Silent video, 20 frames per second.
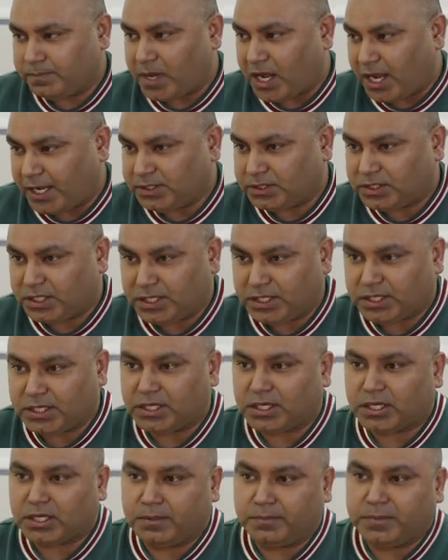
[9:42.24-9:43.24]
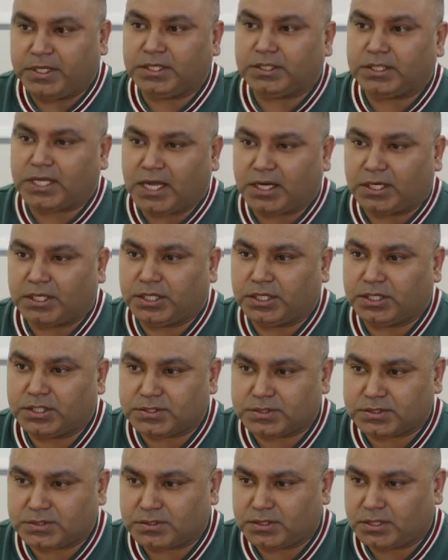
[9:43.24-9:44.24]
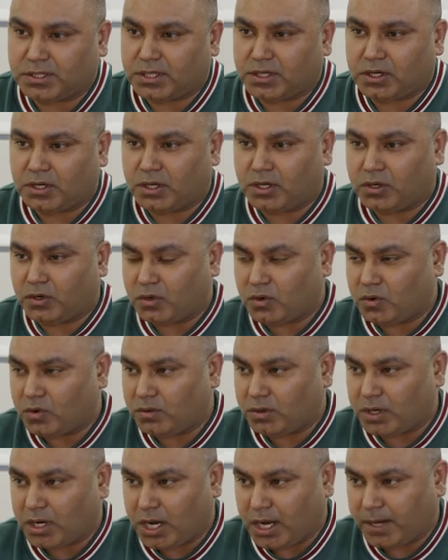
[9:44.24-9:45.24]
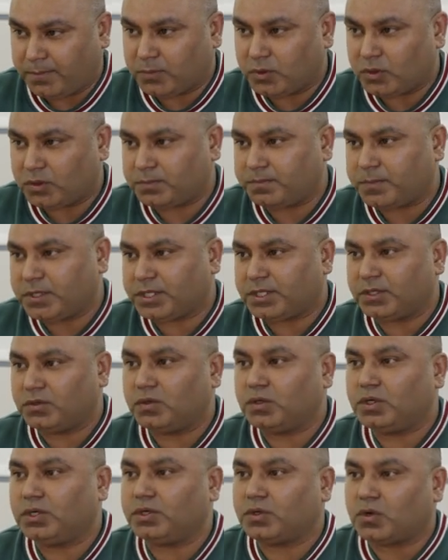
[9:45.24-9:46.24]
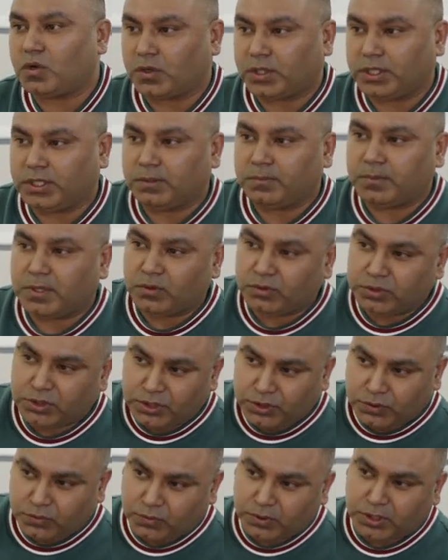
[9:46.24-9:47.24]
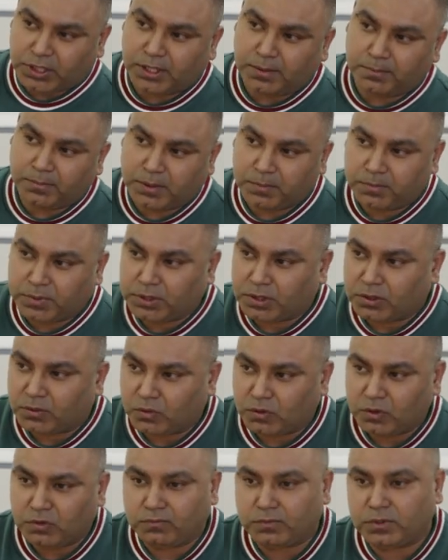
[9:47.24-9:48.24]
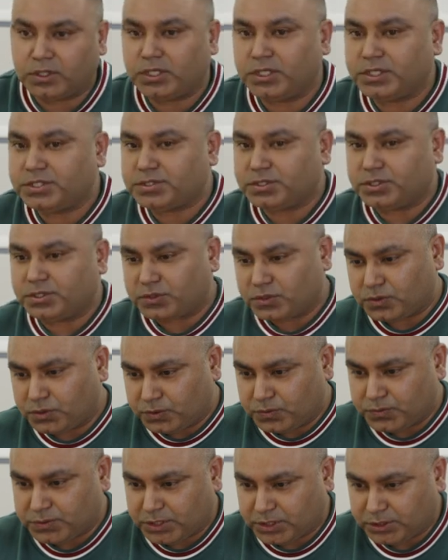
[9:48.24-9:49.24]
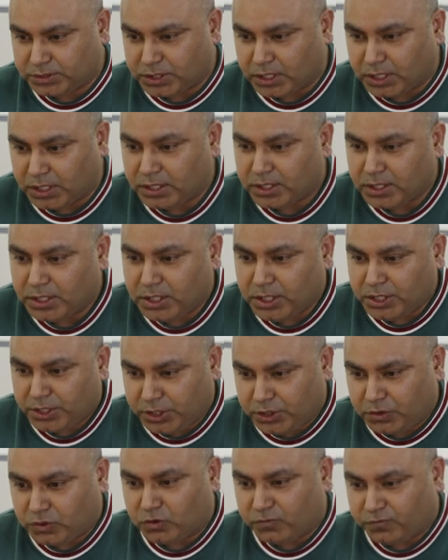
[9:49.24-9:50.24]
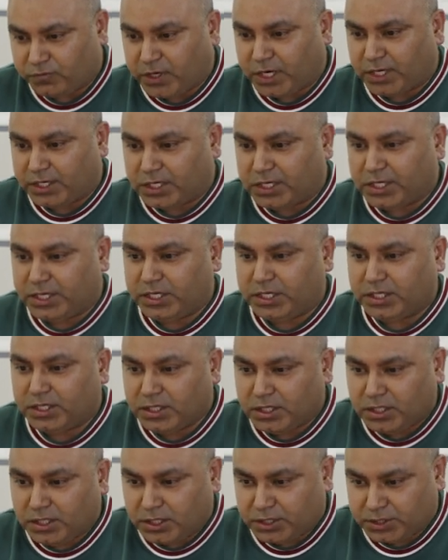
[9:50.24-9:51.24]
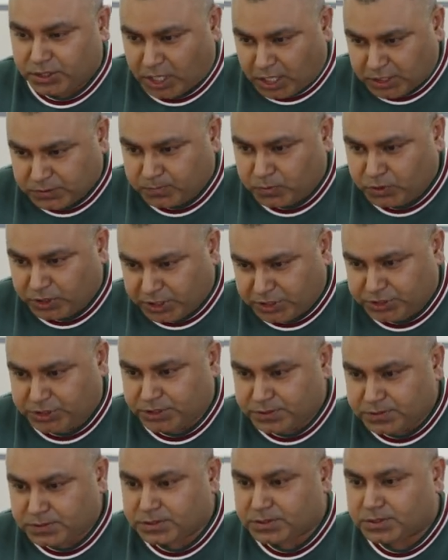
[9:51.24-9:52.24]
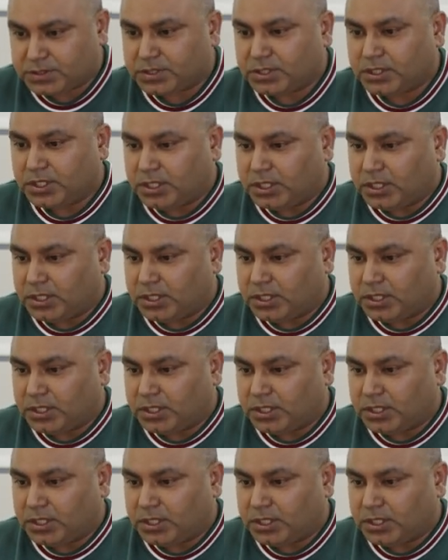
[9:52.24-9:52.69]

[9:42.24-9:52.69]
I think in the coming 10 years, I'm not particularly talking about the UK. Maybe the whole world is introducing the eco-friendly transportations.